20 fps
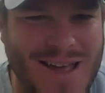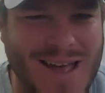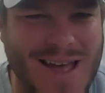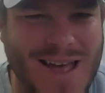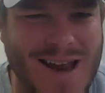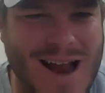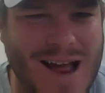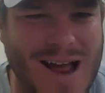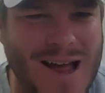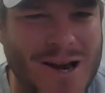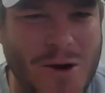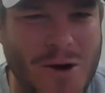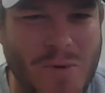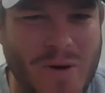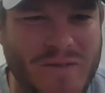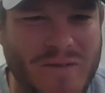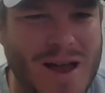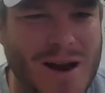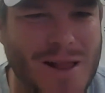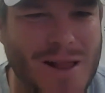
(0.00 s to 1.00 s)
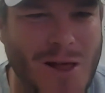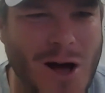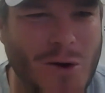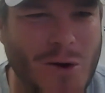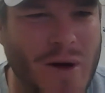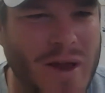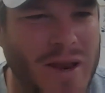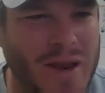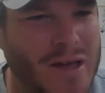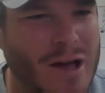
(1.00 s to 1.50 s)
and I, I know we've got a
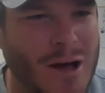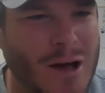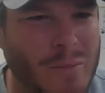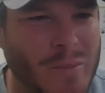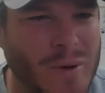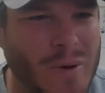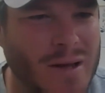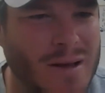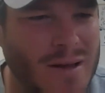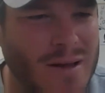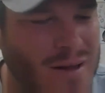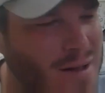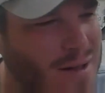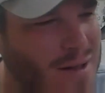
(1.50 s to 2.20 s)
long way to go, but